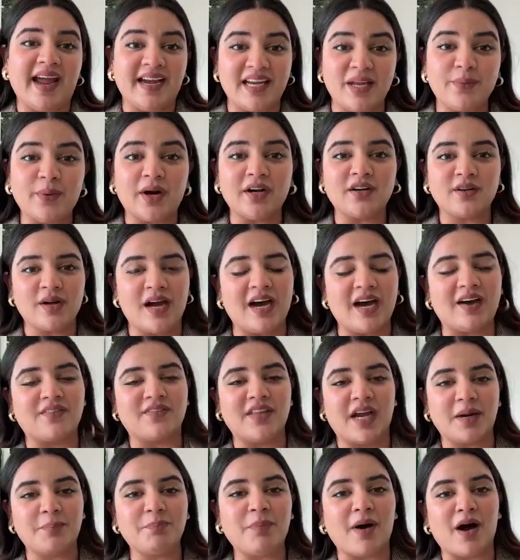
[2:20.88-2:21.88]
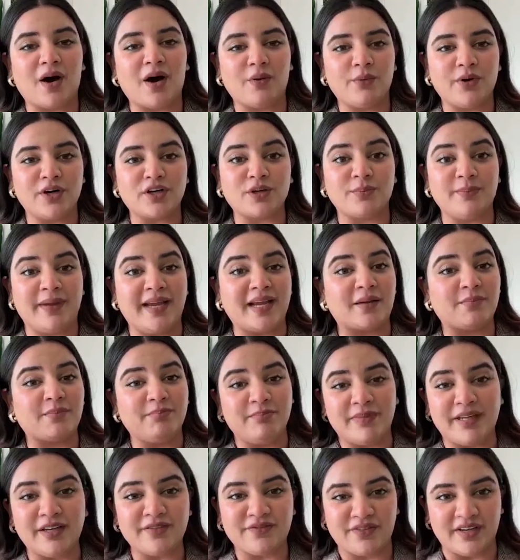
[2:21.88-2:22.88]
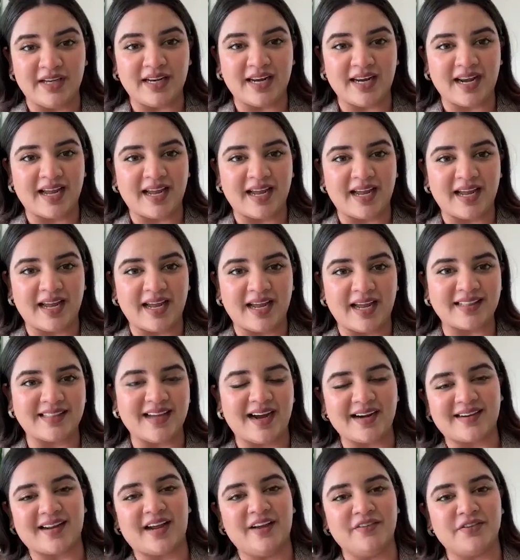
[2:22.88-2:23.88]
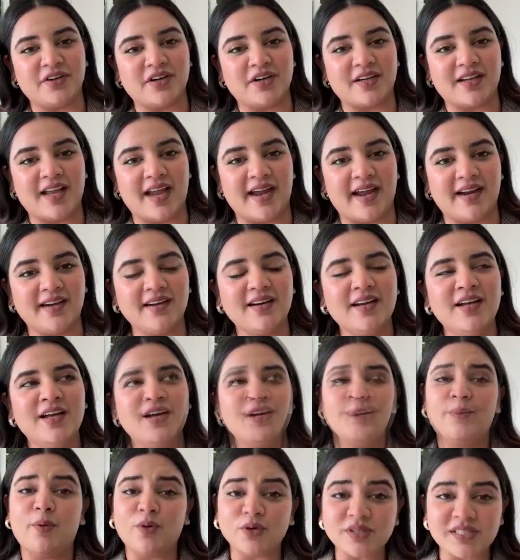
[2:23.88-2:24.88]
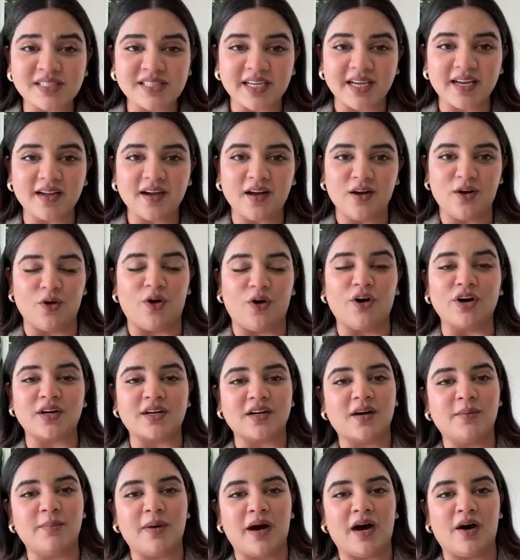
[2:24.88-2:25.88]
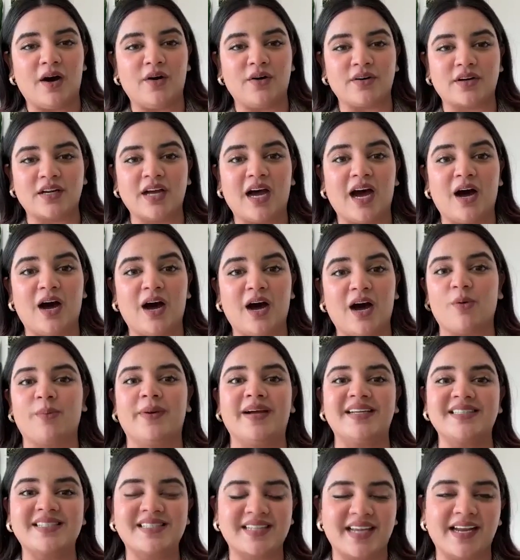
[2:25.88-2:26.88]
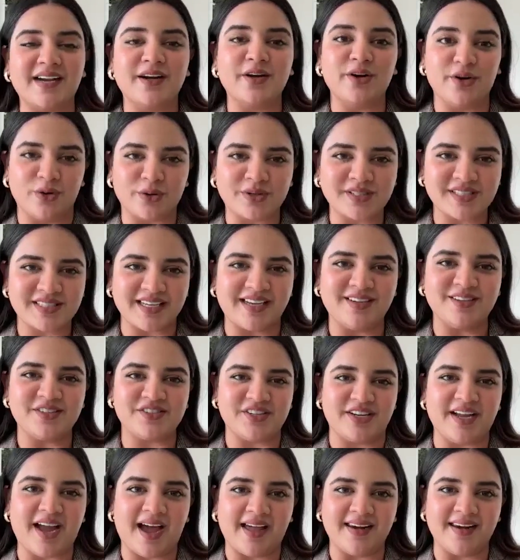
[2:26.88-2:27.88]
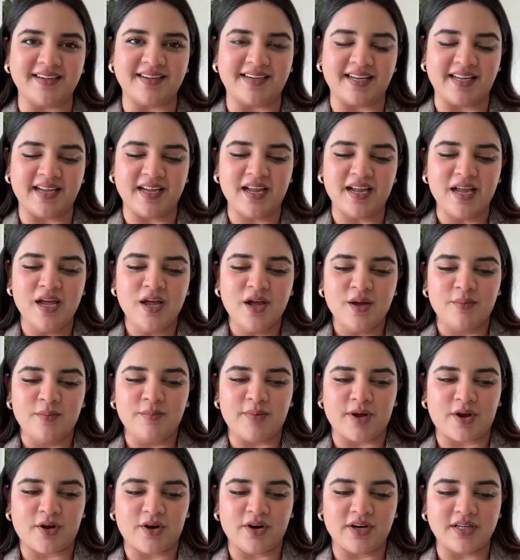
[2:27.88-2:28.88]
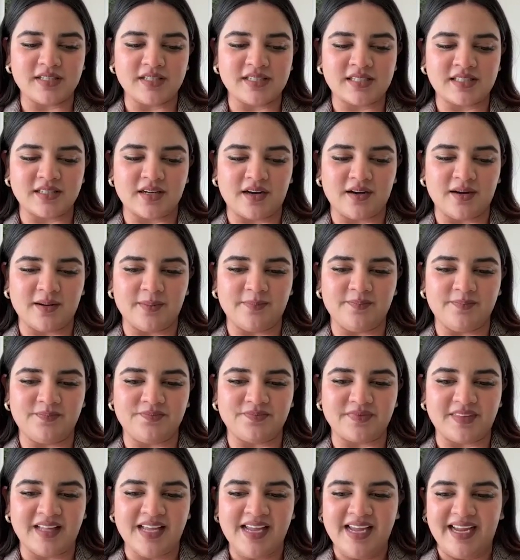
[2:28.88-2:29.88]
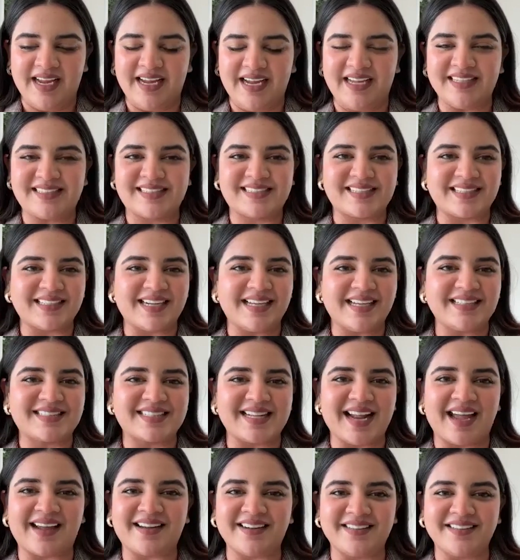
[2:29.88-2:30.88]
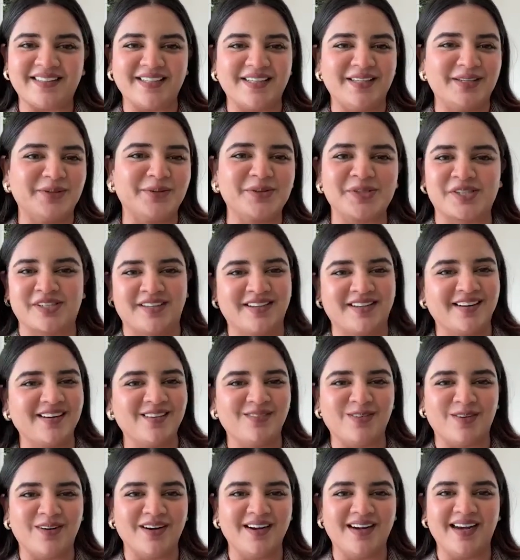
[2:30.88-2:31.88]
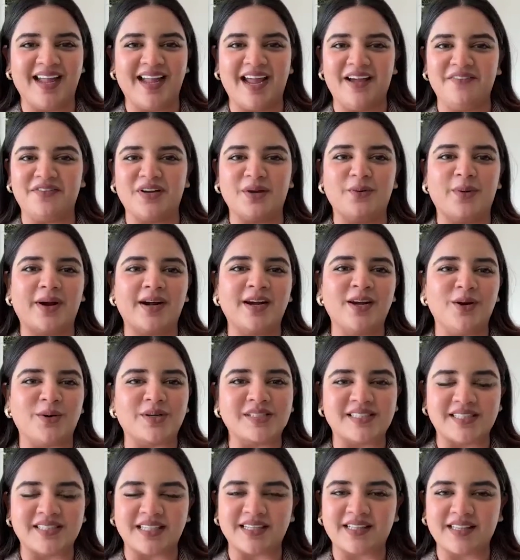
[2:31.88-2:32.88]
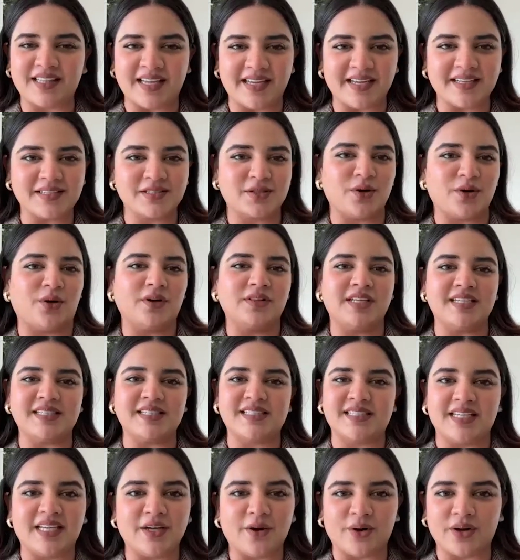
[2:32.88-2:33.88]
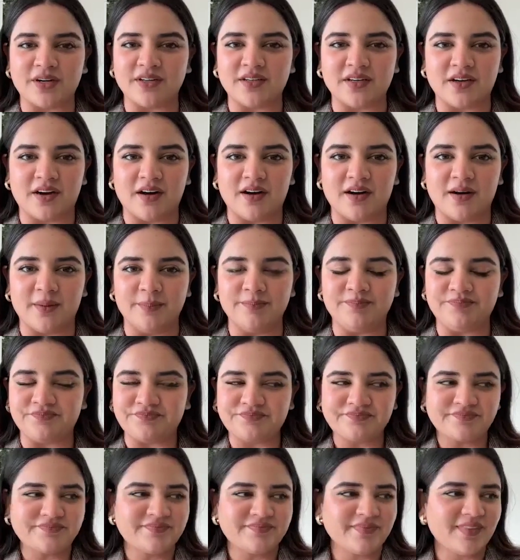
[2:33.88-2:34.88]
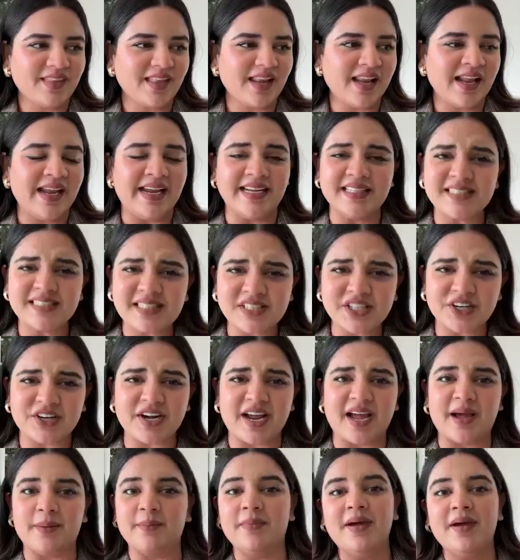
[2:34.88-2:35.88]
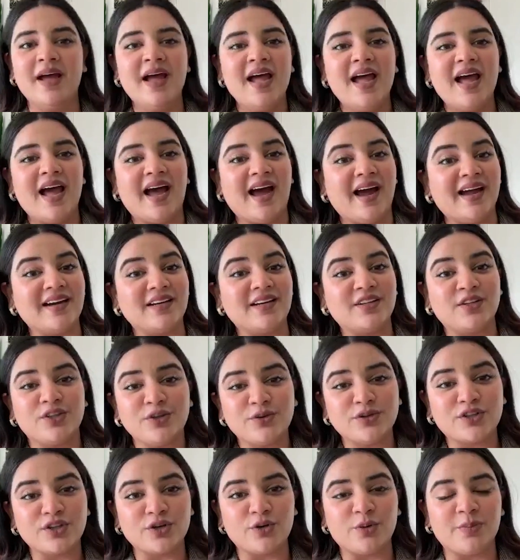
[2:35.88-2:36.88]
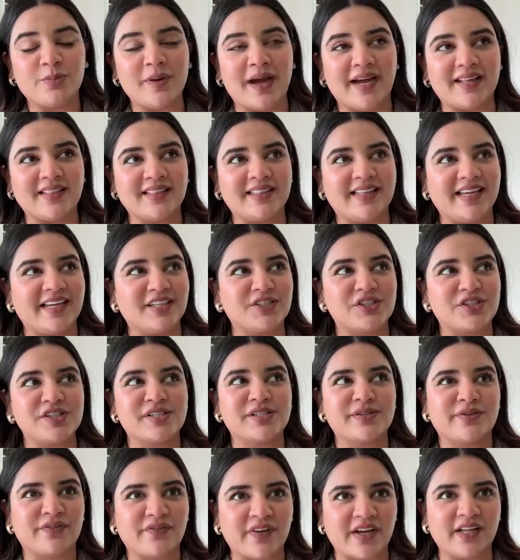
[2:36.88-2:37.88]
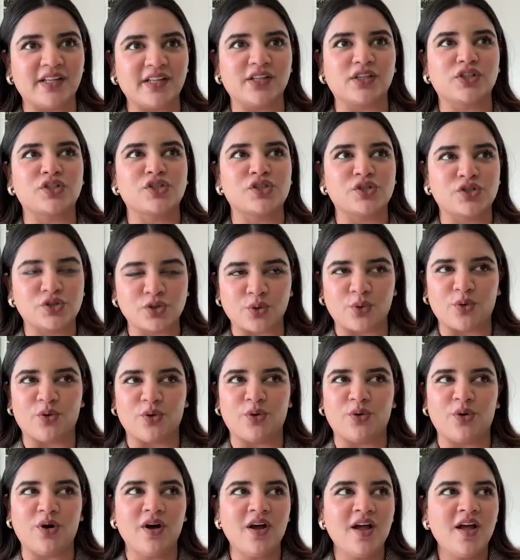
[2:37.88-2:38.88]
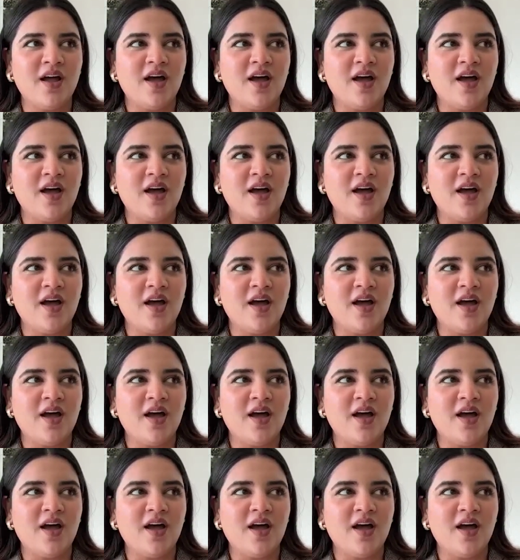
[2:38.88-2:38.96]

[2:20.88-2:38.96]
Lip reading: anyone to have that power to make me feel like that ever again. Posting a lot about how my skin looks in reality, because it's like a delusional world. Everyone looks at things they see on Instagram and YouTube, and they just feel so